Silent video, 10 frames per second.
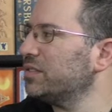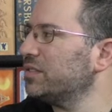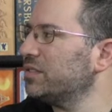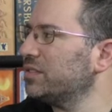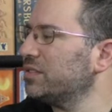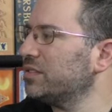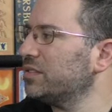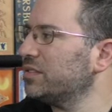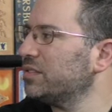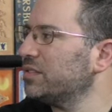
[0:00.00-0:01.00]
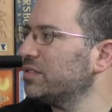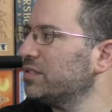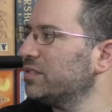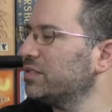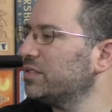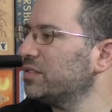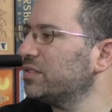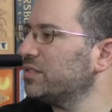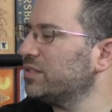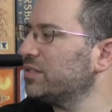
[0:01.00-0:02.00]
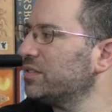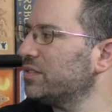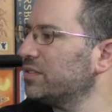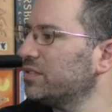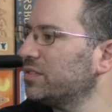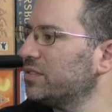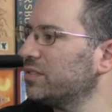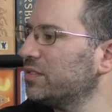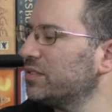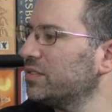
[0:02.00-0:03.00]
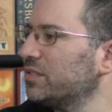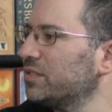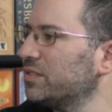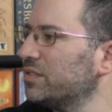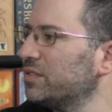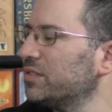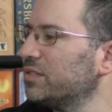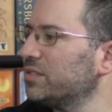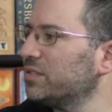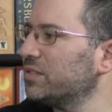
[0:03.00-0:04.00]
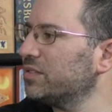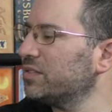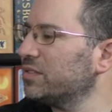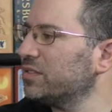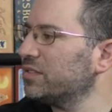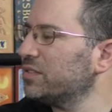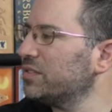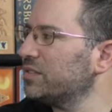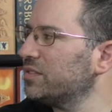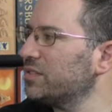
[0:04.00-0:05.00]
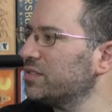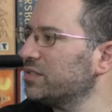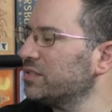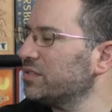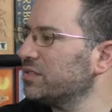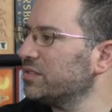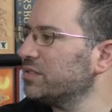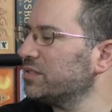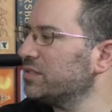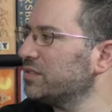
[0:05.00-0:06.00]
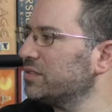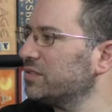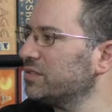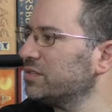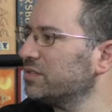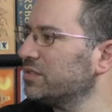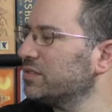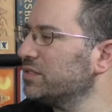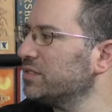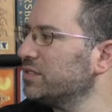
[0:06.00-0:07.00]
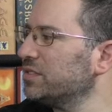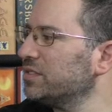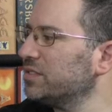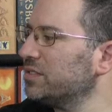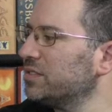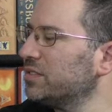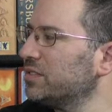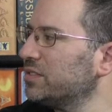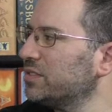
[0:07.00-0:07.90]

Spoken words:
No words are spoken by the person on screen.